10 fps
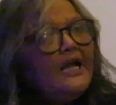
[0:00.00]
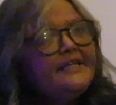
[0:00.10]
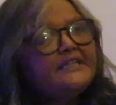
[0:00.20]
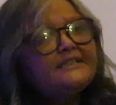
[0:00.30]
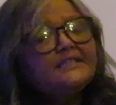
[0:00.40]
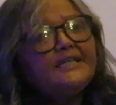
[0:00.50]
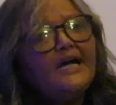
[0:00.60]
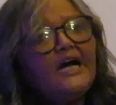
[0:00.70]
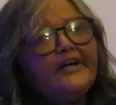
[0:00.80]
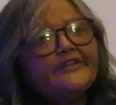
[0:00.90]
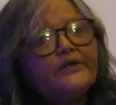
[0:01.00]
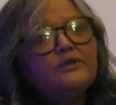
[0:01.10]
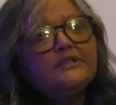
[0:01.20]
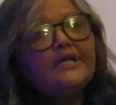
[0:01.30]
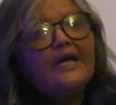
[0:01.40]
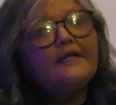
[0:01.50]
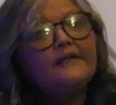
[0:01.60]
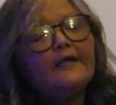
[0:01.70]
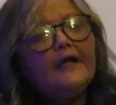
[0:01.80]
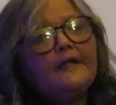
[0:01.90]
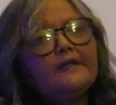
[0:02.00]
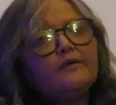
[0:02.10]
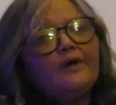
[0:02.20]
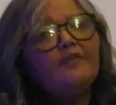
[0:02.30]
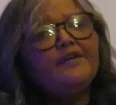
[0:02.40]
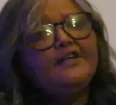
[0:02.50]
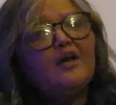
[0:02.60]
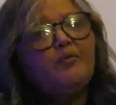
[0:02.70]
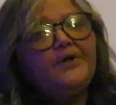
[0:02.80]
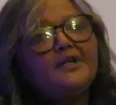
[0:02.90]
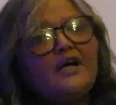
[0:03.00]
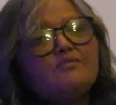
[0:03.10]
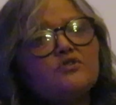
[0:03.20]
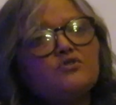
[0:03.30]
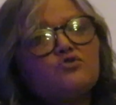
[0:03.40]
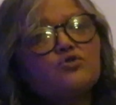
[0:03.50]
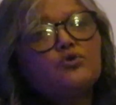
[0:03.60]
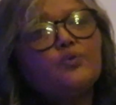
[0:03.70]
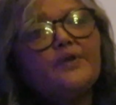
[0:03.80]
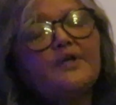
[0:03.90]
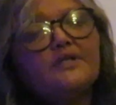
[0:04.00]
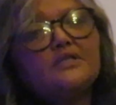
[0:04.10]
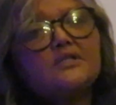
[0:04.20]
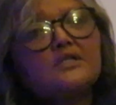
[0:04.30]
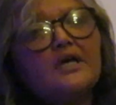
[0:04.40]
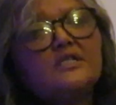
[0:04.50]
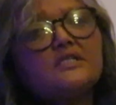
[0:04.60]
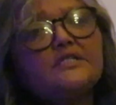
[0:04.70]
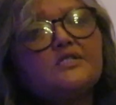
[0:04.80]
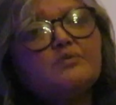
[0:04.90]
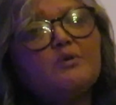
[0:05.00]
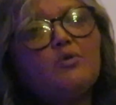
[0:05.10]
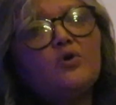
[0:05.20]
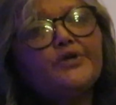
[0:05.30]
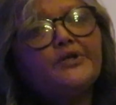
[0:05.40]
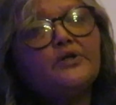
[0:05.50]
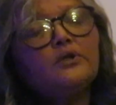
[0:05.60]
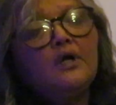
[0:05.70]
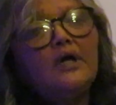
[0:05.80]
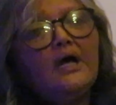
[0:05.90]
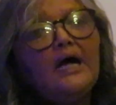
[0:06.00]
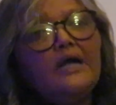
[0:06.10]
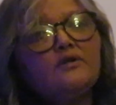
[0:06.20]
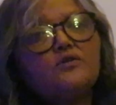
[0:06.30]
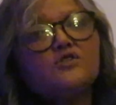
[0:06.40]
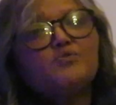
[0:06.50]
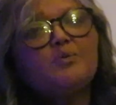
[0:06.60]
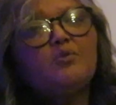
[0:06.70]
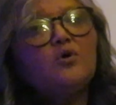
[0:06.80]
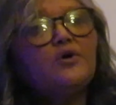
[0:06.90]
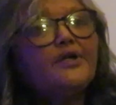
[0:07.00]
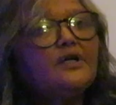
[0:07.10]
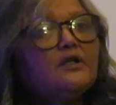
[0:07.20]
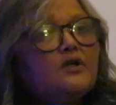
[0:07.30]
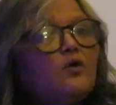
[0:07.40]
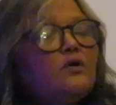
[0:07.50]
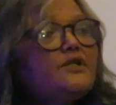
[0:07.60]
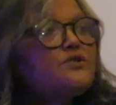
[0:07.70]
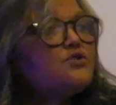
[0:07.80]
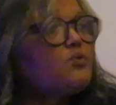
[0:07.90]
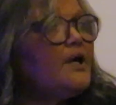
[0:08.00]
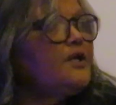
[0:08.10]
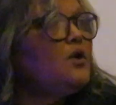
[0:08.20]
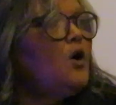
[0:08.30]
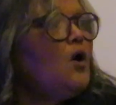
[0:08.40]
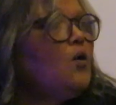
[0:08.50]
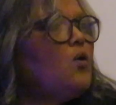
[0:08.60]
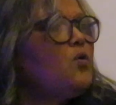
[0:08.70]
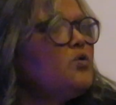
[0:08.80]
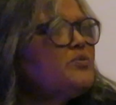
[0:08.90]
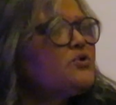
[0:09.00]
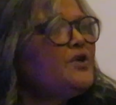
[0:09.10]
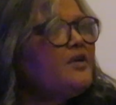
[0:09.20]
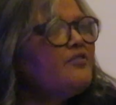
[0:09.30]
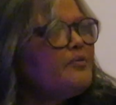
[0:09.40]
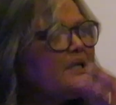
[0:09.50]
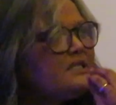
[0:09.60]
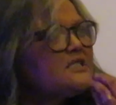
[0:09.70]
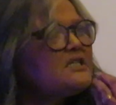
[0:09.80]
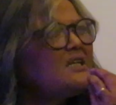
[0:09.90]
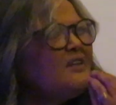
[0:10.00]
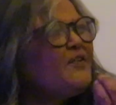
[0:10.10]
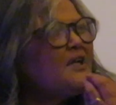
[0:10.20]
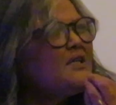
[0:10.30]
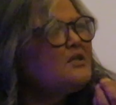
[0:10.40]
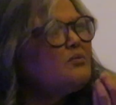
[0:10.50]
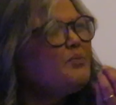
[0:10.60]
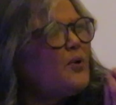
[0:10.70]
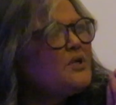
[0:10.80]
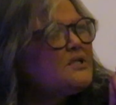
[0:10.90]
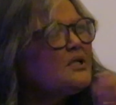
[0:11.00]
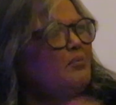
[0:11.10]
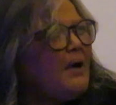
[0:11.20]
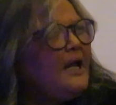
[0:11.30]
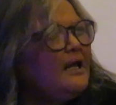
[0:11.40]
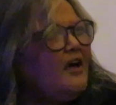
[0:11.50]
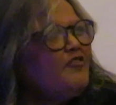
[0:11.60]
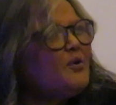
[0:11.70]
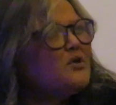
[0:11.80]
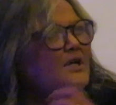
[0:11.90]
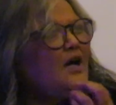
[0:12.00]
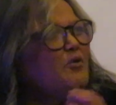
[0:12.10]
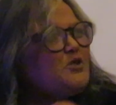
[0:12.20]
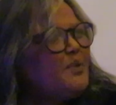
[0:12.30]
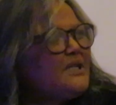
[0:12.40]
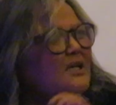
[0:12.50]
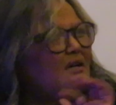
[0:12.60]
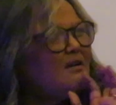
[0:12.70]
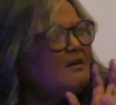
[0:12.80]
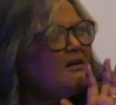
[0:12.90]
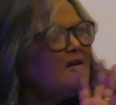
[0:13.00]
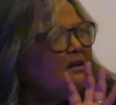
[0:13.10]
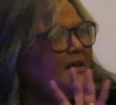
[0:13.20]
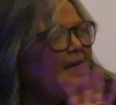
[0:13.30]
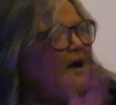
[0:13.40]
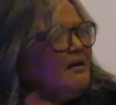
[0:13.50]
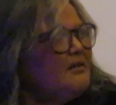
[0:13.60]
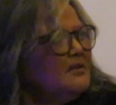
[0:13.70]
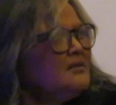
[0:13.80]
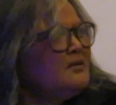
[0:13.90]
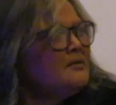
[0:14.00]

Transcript: Yesterday I wrote, and every time when it comes to June, whether it's Ashley's memorial, Anton's memorial, Pauline's one, or whomsoever, but it's significant points in my life because I was but a young girl.